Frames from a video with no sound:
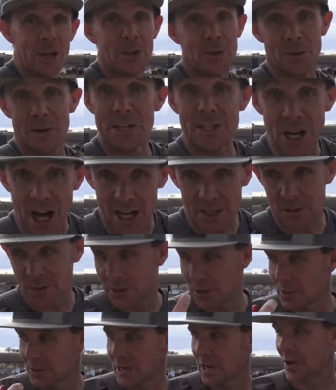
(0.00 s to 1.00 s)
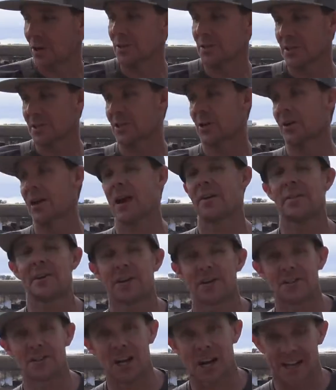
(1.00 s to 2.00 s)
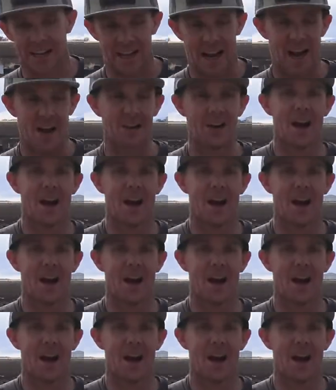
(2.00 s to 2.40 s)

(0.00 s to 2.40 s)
3 shots with those arrows. Let's go down there and check it out.